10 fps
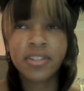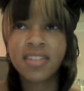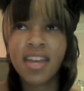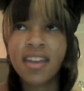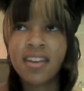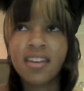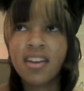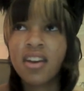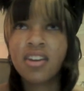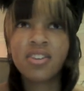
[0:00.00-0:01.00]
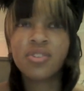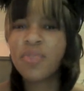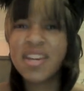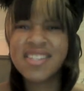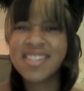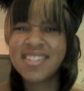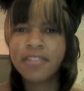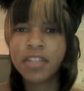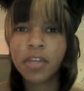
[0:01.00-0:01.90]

There's like crazy stuff.